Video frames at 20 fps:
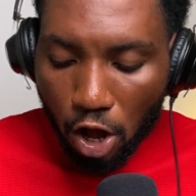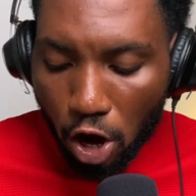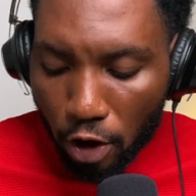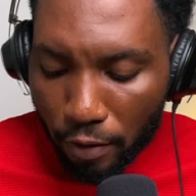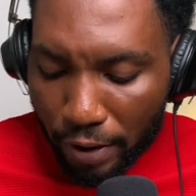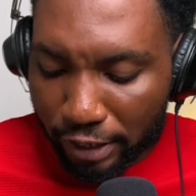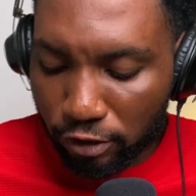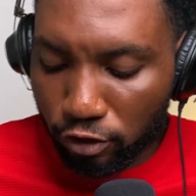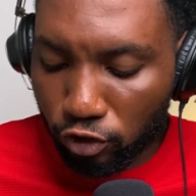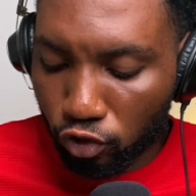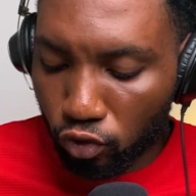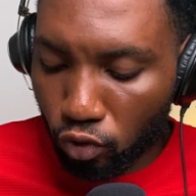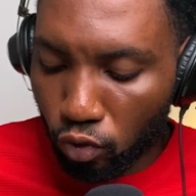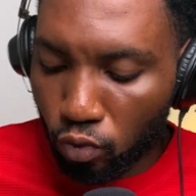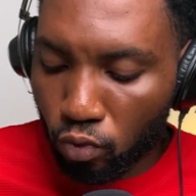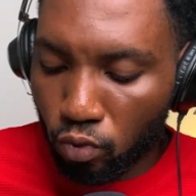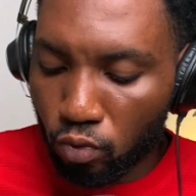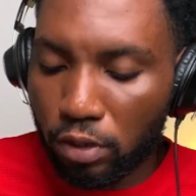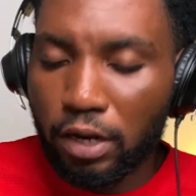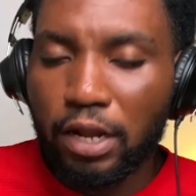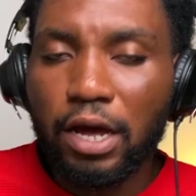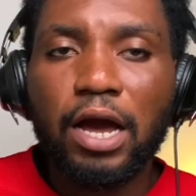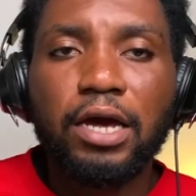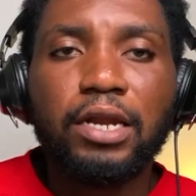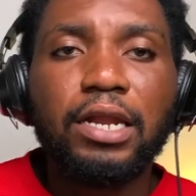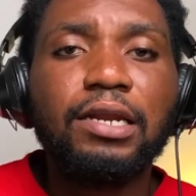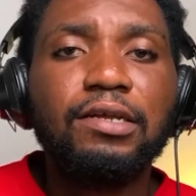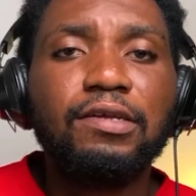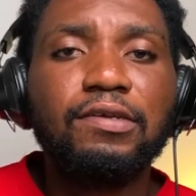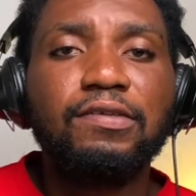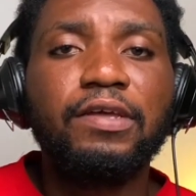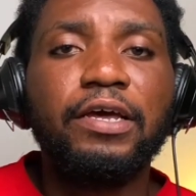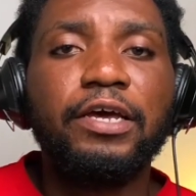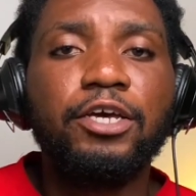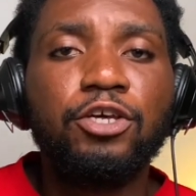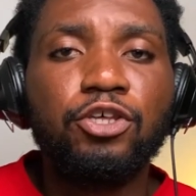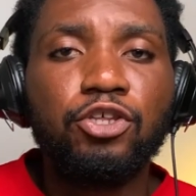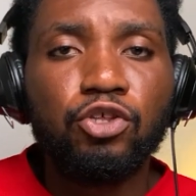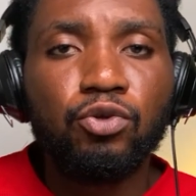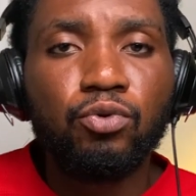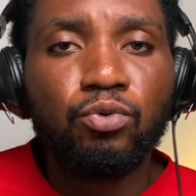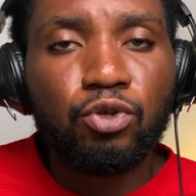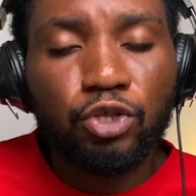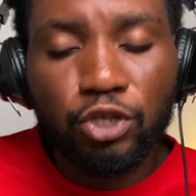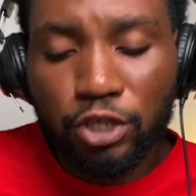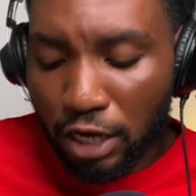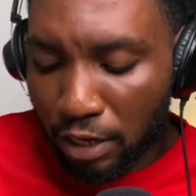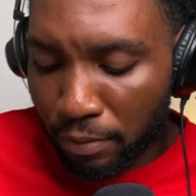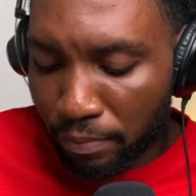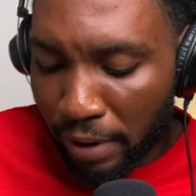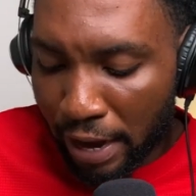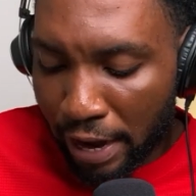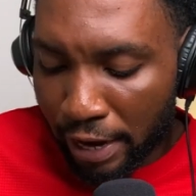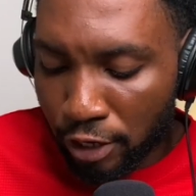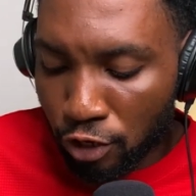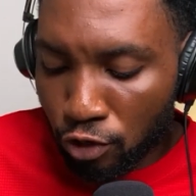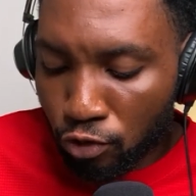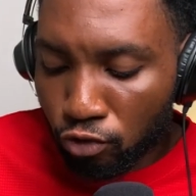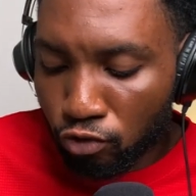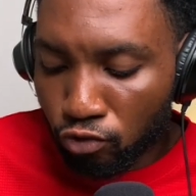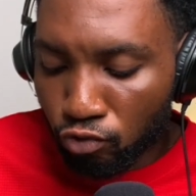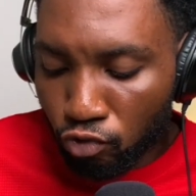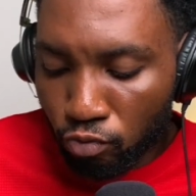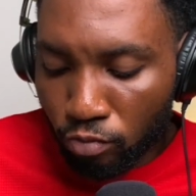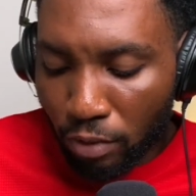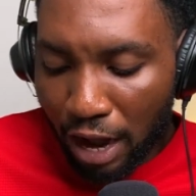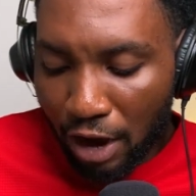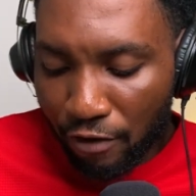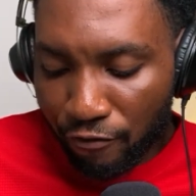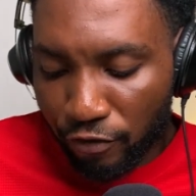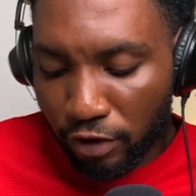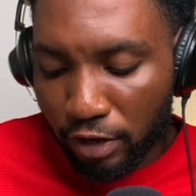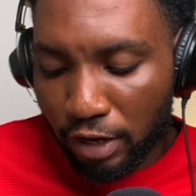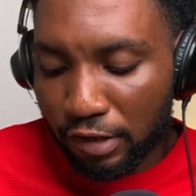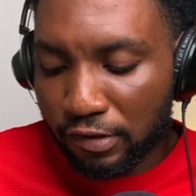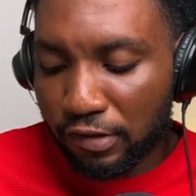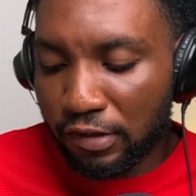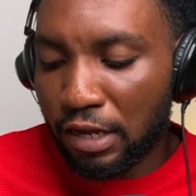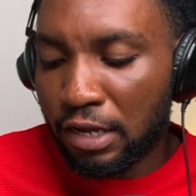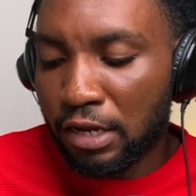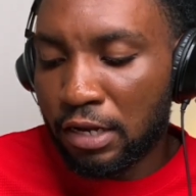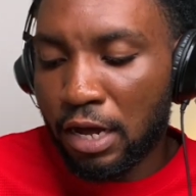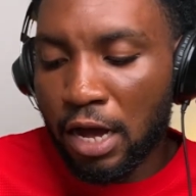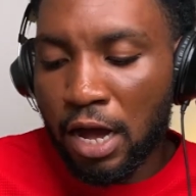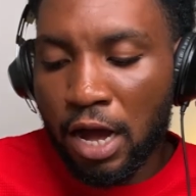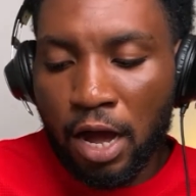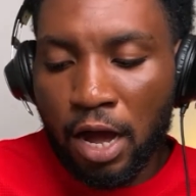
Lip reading: All right. So that is the issue shared by Newsroom Africa, saying